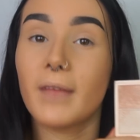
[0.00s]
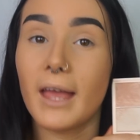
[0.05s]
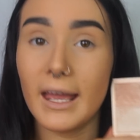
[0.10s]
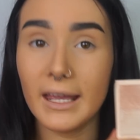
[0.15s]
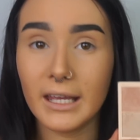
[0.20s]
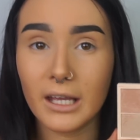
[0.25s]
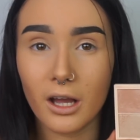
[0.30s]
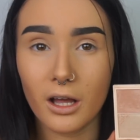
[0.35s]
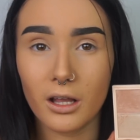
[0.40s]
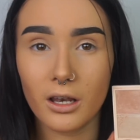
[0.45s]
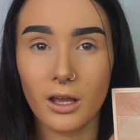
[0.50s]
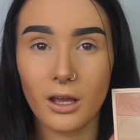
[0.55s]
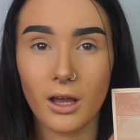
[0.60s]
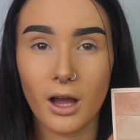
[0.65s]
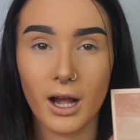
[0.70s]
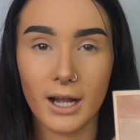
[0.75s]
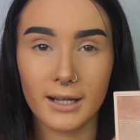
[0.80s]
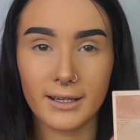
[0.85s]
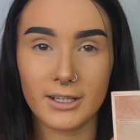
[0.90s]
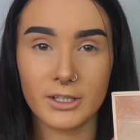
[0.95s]
8-colour
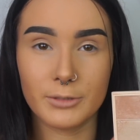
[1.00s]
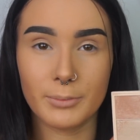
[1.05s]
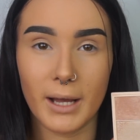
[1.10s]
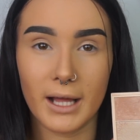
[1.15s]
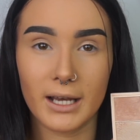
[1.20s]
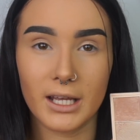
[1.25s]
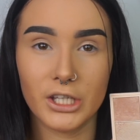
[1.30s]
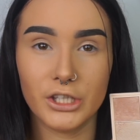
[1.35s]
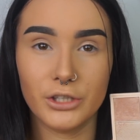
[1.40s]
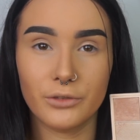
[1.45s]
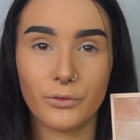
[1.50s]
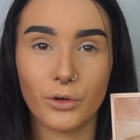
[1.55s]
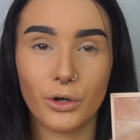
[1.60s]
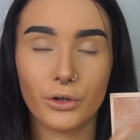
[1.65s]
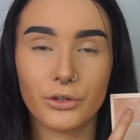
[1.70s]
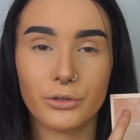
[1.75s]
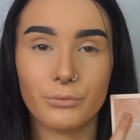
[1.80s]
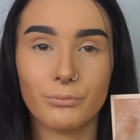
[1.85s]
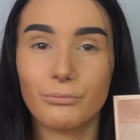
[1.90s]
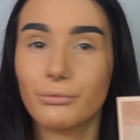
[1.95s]
highlighter palette. You've
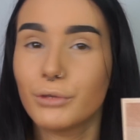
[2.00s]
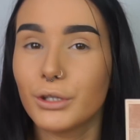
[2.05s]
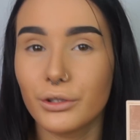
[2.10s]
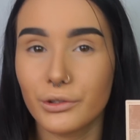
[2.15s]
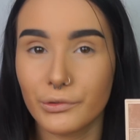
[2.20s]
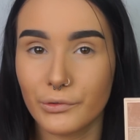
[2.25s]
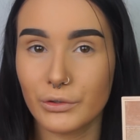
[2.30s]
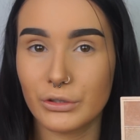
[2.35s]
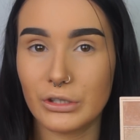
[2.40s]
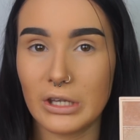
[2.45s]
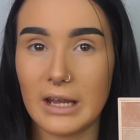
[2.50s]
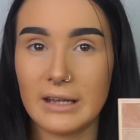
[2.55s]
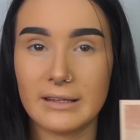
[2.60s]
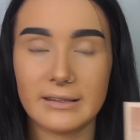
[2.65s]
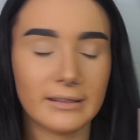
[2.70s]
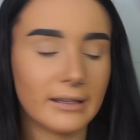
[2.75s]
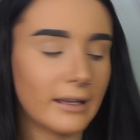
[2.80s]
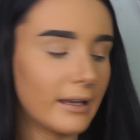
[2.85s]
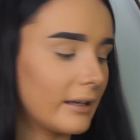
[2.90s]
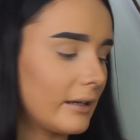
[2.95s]
got some beautiful shades
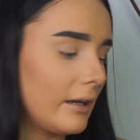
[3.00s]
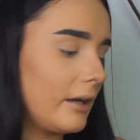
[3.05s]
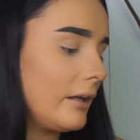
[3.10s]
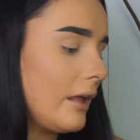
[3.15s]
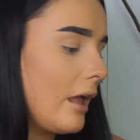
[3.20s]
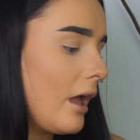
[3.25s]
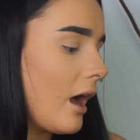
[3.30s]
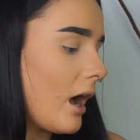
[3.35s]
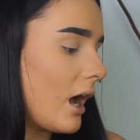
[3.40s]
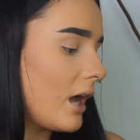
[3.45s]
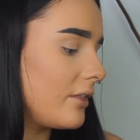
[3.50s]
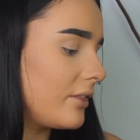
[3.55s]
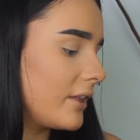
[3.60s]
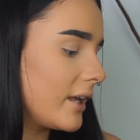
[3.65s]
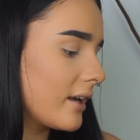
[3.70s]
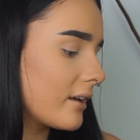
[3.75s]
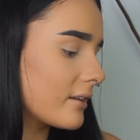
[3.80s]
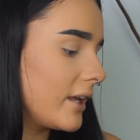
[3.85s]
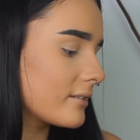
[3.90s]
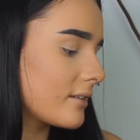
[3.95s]
in here. I
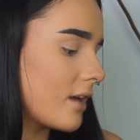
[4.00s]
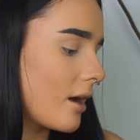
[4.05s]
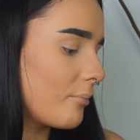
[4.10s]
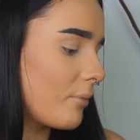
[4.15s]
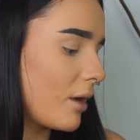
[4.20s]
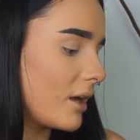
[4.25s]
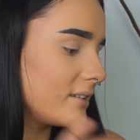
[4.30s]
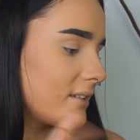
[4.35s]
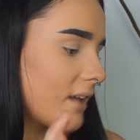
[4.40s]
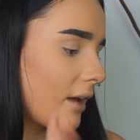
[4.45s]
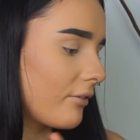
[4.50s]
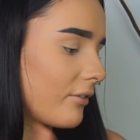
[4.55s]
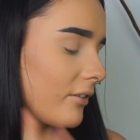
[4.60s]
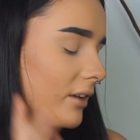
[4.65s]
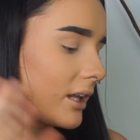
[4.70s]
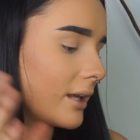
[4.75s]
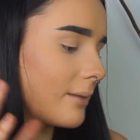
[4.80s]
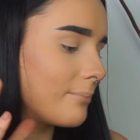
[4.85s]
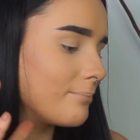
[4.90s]
think some are definitely